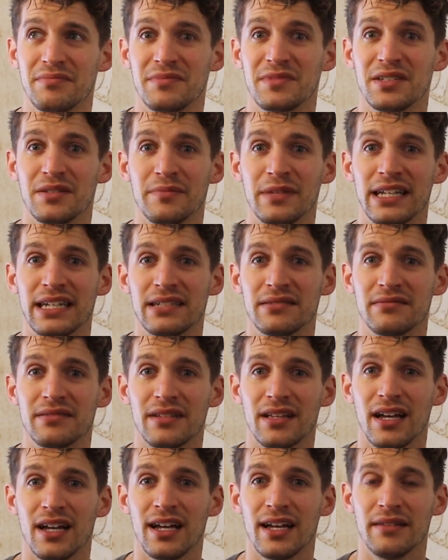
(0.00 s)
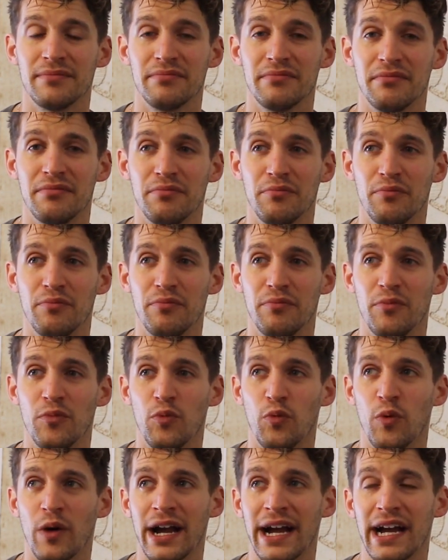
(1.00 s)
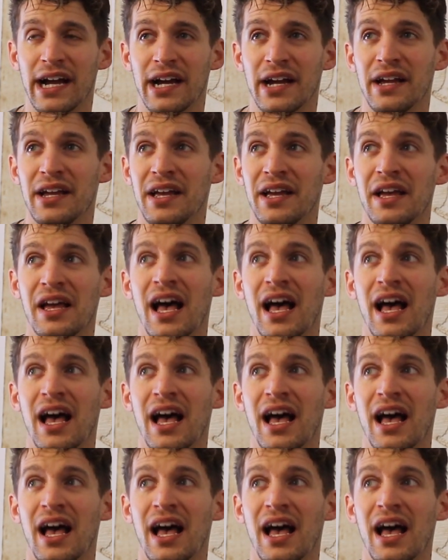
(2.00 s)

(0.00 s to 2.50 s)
to me where